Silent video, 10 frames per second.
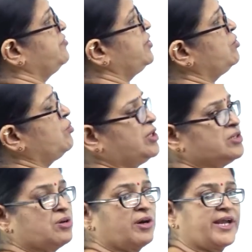We know what
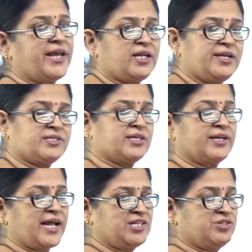is organic. It's a
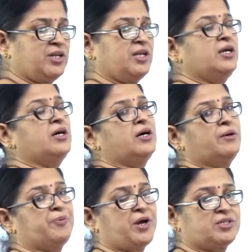gradual
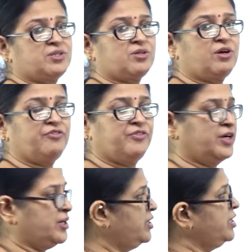a process of
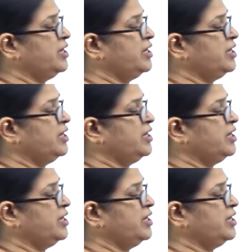uh,